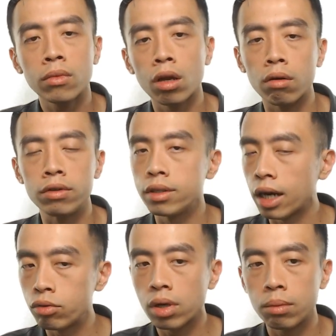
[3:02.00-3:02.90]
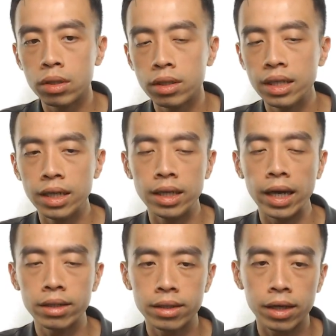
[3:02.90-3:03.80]
of this hydrocarbon in
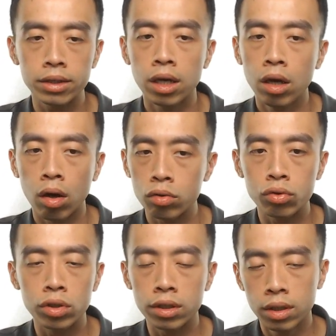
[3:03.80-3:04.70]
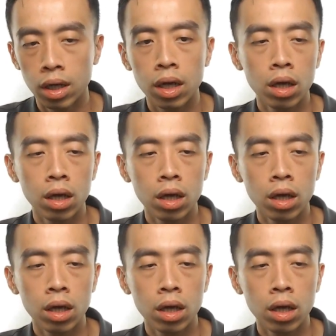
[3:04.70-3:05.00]
excess oxygen,